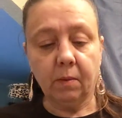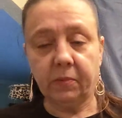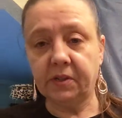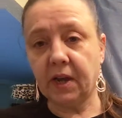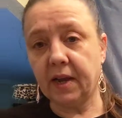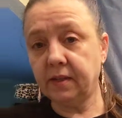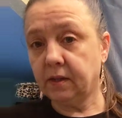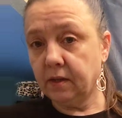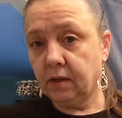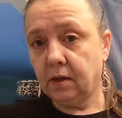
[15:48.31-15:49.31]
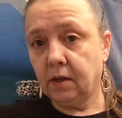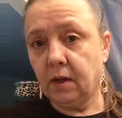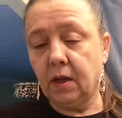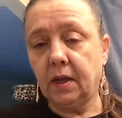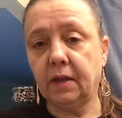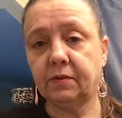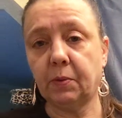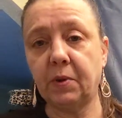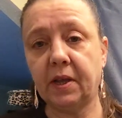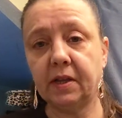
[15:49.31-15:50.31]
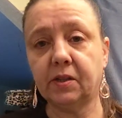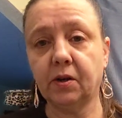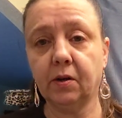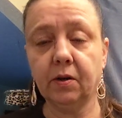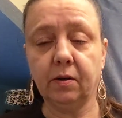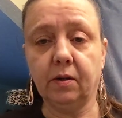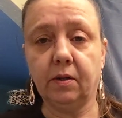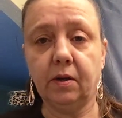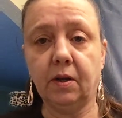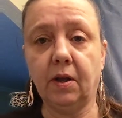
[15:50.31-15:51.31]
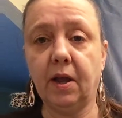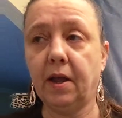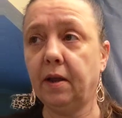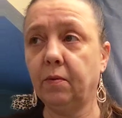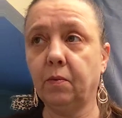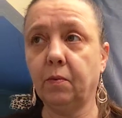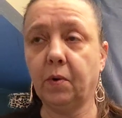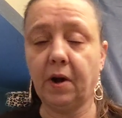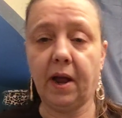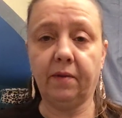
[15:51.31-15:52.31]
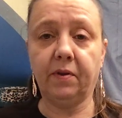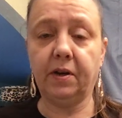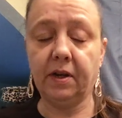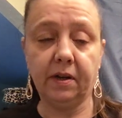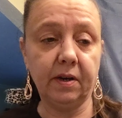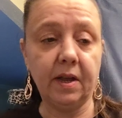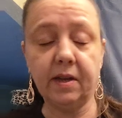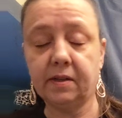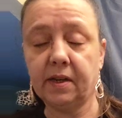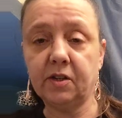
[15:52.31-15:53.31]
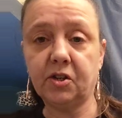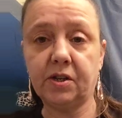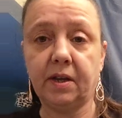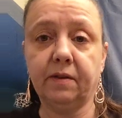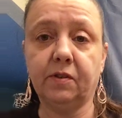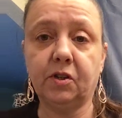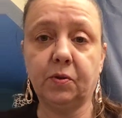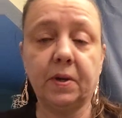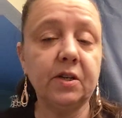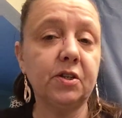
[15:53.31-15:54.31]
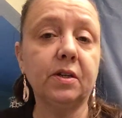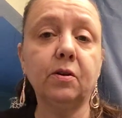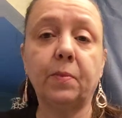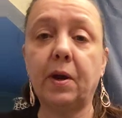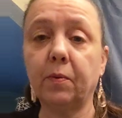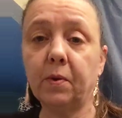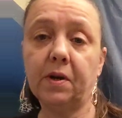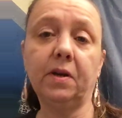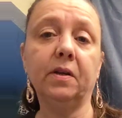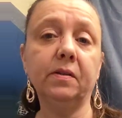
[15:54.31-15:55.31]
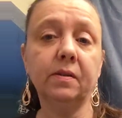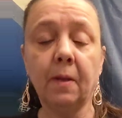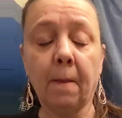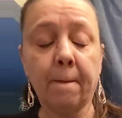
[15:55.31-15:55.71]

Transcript: Besides, if somebody gets hurt and we're having an SHTF situation, no matter what it is,